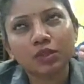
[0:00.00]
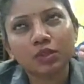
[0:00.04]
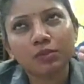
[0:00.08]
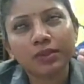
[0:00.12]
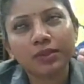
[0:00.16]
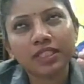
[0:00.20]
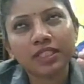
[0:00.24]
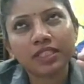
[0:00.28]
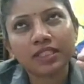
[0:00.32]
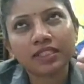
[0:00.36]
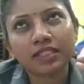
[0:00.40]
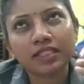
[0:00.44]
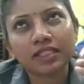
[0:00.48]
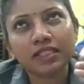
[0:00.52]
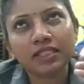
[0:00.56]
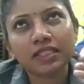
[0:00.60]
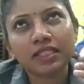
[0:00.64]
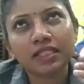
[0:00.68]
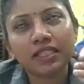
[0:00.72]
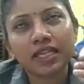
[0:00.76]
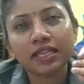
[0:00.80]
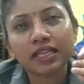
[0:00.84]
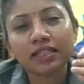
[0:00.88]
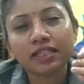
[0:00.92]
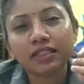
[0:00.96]
basically
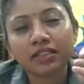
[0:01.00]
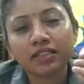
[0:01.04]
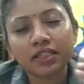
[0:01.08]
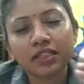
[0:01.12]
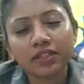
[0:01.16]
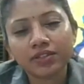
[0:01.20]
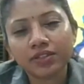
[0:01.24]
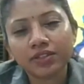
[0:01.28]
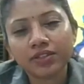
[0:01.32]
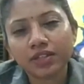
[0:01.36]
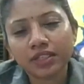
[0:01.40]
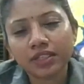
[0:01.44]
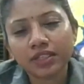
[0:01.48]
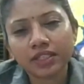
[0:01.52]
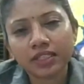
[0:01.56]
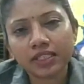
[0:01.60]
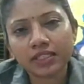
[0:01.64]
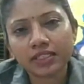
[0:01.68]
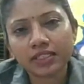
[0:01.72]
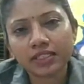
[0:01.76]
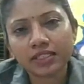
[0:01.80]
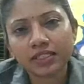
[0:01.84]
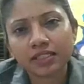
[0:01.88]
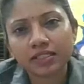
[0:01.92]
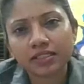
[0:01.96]
an
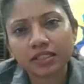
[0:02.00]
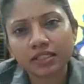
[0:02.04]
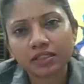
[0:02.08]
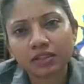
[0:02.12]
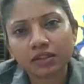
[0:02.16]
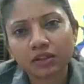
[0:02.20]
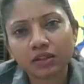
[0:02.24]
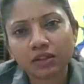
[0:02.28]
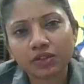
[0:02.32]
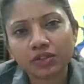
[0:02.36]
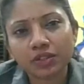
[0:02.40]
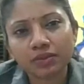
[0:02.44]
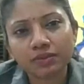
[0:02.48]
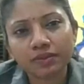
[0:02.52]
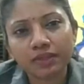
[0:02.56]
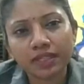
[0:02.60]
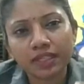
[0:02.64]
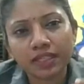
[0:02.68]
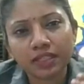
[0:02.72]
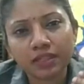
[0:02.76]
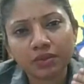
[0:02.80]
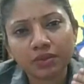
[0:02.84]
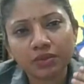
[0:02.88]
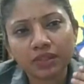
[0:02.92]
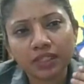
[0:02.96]
agriculture-related technology
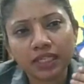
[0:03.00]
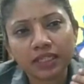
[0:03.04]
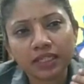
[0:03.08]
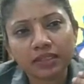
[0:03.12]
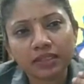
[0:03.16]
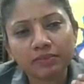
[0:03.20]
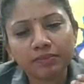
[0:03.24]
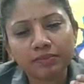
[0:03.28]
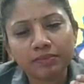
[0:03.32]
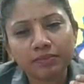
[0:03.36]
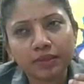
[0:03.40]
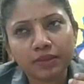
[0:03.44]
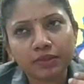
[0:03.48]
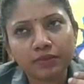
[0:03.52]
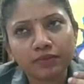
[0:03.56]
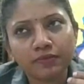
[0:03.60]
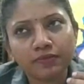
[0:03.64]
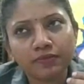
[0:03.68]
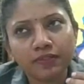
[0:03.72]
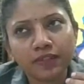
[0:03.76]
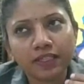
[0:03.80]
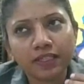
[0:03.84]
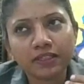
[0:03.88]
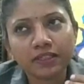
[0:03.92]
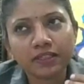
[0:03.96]
where you can
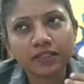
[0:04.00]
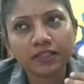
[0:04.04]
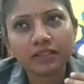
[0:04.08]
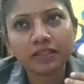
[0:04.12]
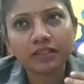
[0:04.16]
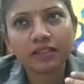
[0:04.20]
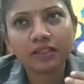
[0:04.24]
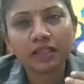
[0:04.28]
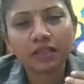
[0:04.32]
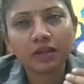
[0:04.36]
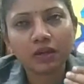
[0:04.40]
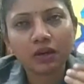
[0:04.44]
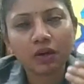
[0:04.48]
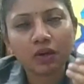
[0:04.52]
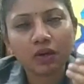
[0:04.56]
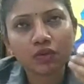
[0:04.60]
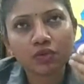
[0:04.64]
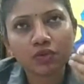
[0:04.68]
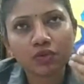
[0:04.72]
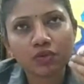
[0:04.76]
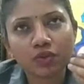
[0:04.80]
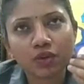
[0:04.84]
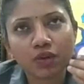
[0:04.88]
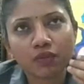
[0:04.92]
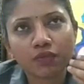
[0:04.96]
prevent
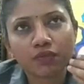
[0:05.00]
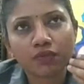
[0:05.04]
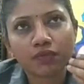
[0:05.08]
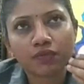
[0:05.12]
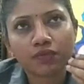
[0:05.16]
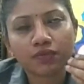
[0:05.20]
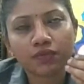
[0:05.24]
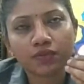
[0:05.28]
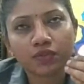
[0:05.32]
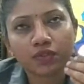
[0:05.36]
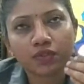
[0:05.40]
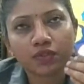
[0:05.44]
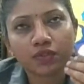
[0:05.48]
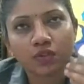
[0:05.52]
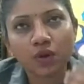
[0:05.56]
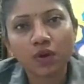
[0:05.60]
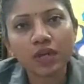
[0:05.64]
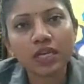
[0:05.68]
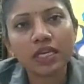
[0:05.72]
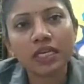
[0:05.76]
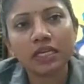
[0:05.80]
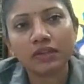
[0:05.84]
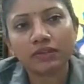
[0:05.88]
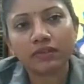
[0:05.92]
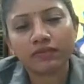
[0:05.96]
loss of
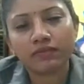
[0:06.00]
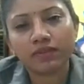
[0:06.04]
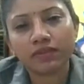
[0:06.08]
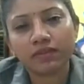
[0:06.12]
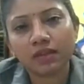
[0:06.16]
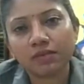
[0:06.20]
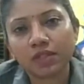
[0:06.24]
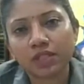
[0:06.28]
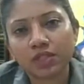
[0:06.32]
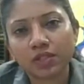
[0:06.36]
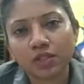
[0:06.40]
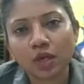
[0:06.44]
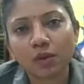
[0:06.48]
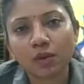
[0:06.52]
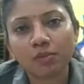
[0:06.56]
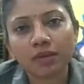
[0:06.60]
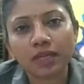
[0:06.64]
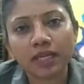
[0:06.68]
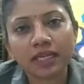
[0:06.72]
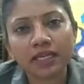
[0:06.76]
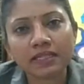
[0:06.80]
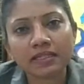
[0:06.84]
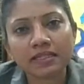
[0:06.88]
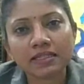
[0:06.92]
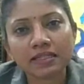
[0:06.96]
soil from the top
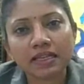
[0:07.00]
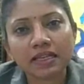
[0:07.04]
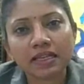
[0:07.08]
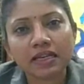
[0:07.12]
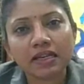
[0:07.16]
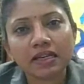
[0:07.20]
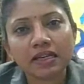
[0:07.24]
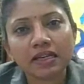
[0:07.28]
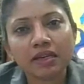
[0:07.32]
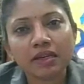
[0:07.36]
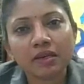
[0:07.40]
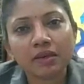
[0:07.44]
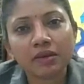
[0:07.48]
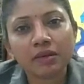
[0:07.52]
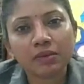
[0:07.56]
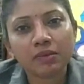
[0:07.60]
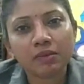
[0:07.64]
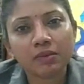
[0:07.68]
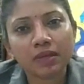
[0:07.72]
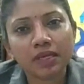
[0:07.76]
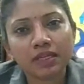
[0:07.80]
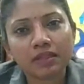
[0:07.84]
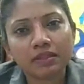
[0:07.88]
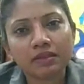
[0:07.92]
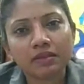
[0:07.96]
layers
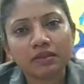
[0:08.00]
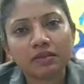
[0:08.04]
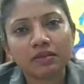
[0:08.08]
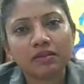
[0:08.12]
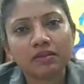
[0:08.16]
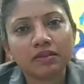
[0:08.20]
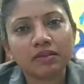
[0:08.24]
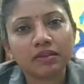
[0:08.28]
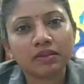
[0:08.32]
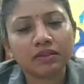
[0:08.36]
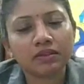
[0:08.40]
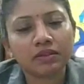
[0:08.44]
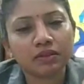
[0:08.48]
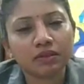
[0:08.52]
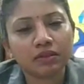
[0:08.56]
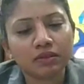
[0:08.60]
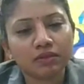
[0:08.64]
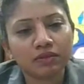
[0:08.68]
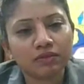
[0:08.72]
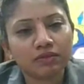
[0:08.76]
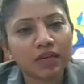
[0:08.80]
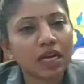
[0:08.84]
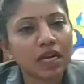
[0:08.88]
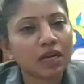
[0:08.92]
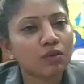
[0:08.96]
when
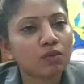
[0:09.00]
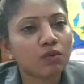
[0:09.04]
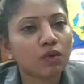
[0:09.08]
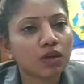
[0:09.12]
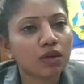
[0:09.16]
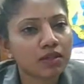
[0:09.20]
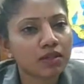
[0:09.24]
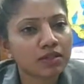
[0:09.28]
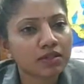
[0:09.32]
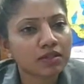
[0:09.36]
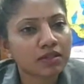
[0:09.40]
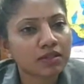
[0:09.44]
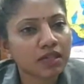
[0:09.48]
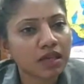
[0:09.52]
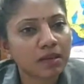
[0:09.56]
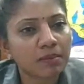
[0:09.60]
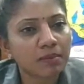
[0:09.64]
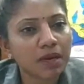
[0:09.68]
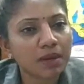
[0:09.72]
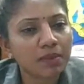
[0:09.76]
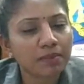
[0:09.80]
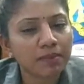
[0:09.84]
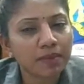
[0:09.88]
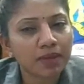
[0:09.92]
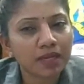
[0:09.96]
flood waters
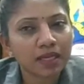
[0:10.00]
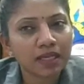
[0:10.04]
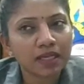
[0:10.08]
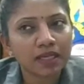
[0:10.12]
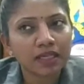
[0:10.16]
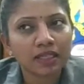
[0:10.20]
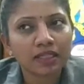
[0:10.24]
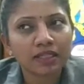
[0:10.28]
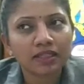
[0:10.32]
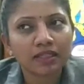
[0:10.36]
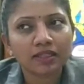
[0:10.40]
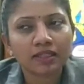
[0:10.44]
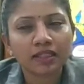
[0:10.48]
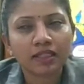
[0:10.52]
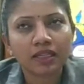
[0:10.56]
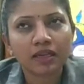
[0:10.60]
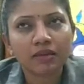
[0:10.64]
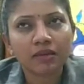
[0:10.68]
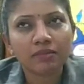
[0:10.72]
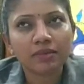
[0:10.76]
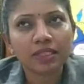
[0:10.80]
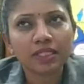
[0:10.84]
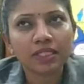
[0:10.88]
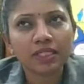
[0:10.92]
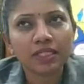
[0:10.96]
come up. There
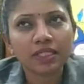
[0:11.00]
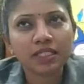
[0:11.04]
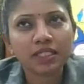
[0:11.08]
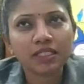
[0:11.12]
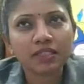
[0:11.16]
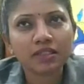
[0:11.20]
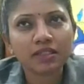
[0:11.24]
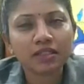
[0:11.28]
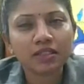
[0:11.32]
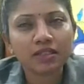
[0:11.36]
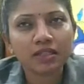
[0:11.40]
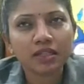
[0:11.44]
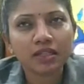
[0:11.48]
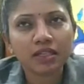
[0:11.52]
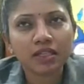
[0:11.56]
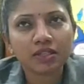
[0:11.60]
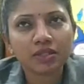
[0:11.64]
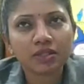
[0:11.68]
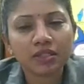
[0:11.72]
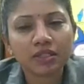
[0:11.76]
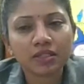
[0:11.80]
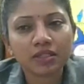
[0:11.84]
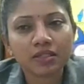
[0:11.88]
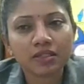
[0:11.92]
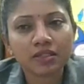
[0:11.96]
are many
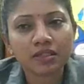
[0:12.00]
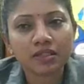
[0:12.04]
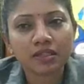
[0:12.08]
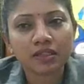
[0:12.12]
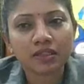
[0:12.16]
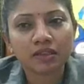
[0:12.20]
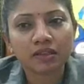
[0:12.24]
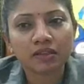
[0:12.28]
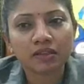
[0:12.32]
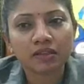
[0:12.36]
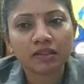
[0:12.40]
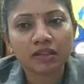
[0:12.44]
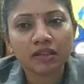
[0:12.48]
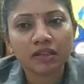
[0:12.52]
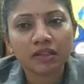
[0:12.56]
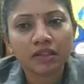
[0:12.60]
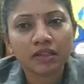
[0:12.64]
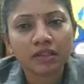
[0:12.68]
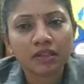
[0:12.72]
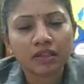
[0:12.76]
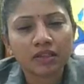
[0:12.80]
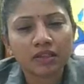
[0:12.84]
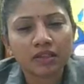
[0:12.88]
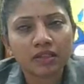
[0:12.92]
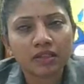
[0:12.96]
researchers
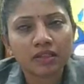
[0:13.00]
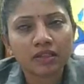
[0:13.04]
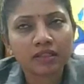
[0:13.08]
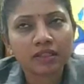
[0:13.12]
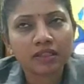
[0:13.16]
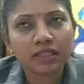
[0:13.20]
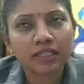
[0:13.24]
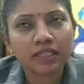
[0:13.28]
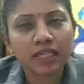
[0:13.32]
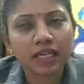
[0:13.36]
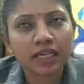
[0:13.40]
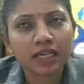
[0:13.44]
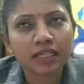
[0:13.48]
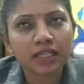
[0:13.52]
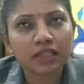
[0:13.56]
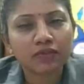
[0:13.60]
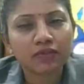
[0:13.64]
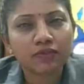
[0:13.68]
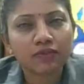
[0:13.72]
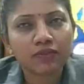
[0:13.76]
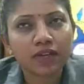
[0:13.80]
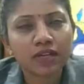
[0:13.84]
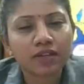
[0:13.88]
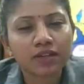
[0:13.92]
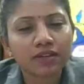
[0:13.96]
regarding
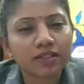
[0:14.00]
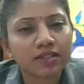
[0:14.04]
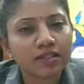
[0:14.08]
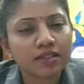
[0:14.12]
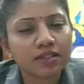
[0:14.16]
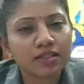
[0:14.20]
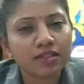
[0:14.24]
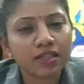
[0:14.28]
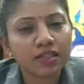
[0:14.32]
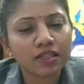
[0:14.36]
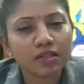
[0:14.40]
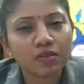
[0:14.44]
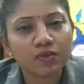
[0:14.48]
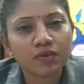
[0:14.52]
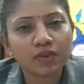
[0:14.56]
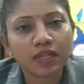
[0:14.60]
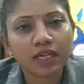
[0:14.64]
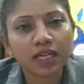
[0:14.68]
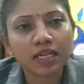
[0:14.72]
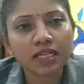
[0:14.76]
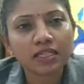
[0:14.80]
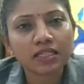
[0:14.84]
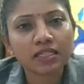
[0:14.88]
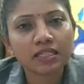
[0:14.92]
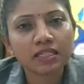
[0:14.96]
flood-resistant
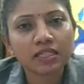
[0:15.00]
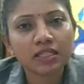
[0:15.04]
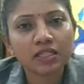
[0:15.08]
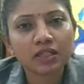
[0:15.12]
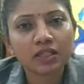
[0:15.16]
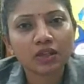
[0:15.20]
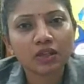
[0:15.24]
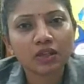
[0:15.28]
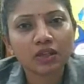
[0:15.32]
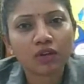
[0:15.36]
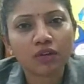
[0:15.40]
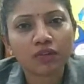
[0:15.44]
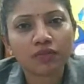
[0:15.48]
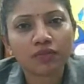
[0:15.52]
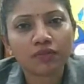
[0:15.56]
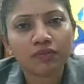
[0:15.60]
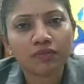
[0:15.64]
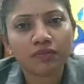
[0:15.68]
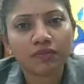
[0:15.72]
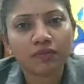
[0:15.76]
variety of